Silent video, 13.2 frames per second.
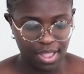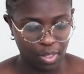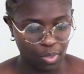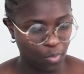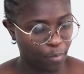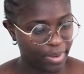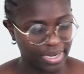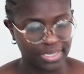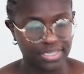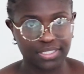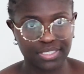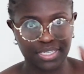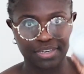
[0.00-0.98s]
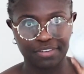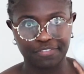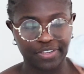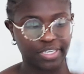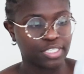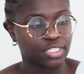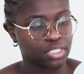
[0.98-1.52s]
I'll open it, it's nearly
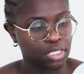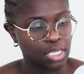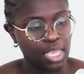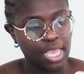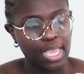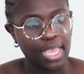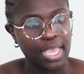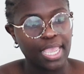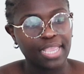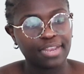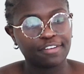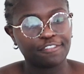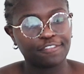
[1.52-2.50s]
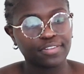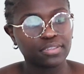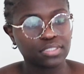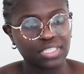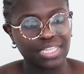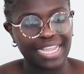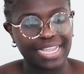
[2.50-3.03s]
finished. It
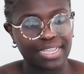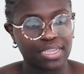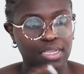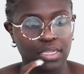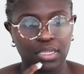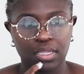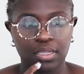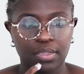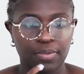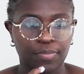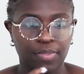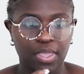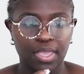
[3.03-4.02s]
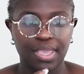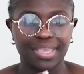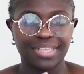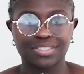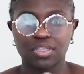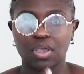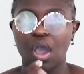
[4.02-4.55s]
feels like
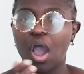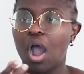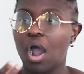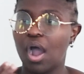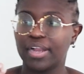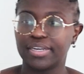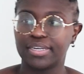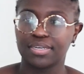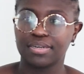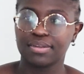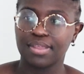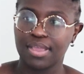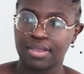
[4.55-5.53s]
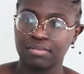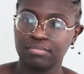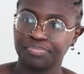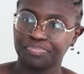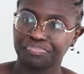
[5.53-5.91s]
it's hard, yeah?